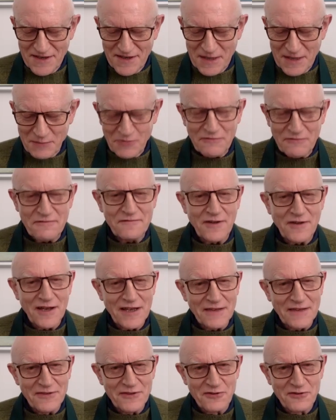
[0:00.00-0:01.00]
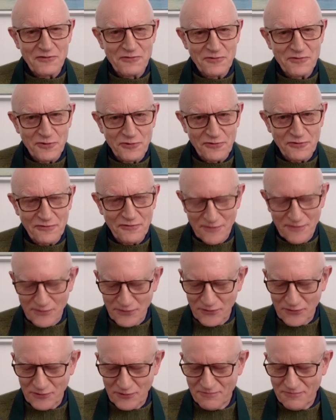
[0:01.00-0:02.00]
it will find the
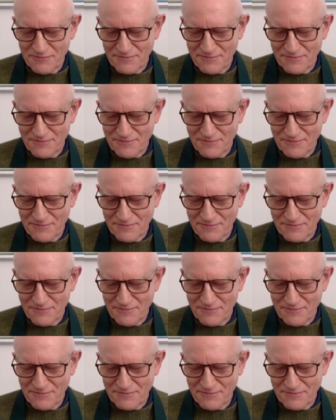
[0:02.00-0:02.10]
grooves,